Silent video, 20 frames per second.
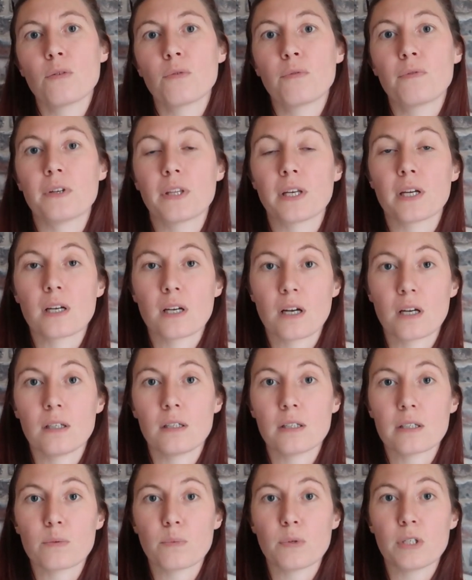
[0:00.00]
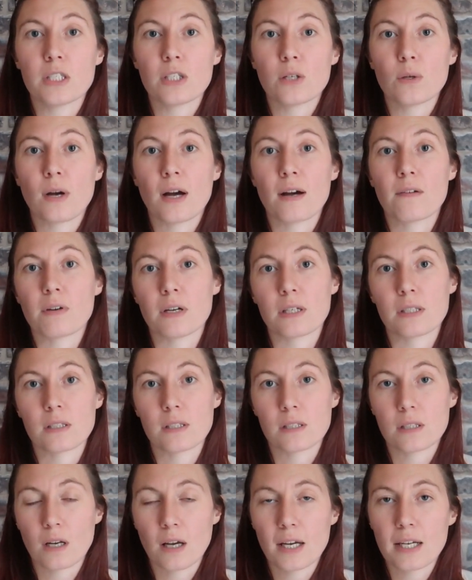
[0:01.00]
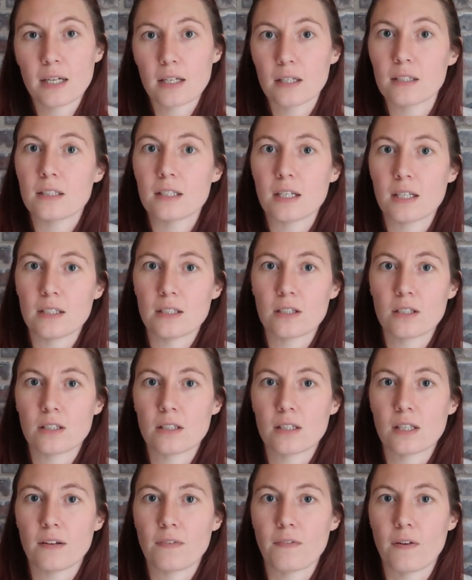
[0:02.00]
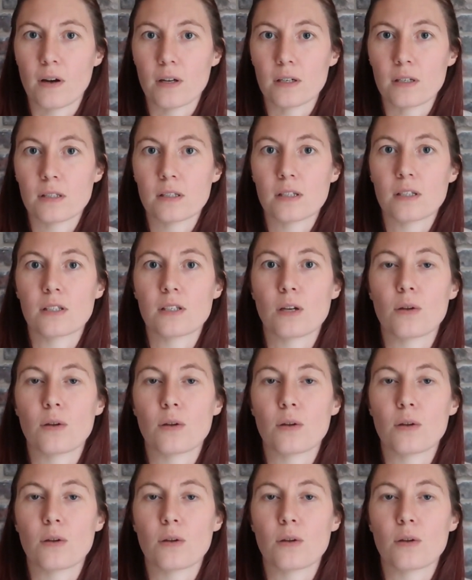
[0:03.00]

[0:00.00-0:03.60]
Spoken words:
For the girls, we do have a slight contingency fund,